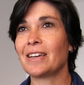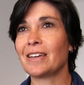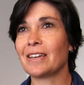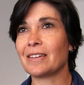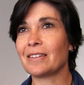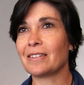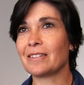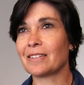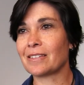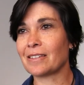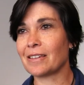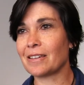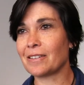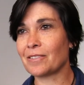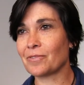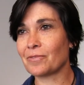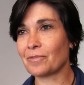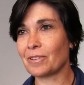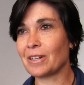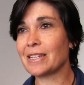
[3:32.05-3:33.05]
is,
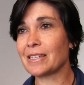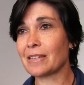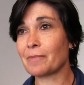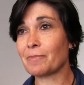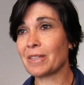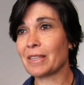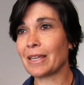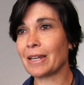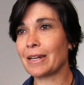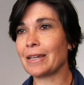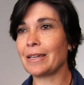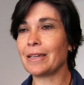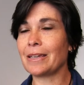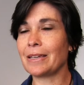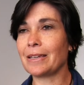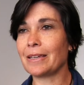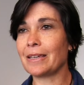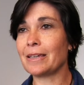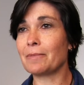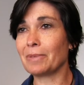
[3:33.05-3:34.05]
is really something that he,
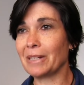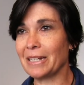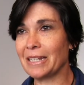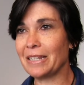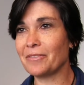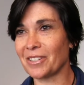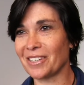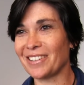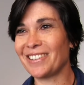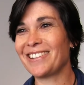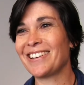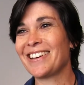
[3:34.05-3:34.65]
he believes in.